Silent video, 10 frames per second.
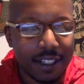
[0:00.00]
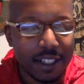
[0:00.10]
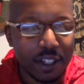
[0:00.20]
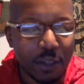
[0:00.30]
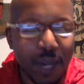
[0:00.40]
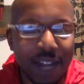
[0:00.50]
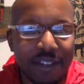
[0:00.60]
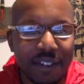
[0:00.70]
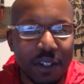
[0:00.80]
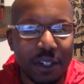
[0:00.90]
your
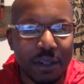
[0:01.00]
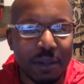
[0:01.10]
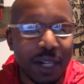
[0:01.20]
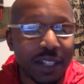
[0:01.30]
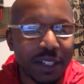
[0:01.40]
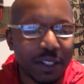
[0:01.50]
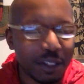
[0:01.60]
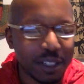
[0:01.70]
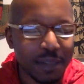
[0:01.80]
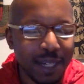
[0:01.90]
wife or your brother
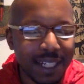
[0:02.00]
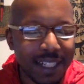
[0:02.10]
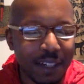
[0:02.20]
or somebody,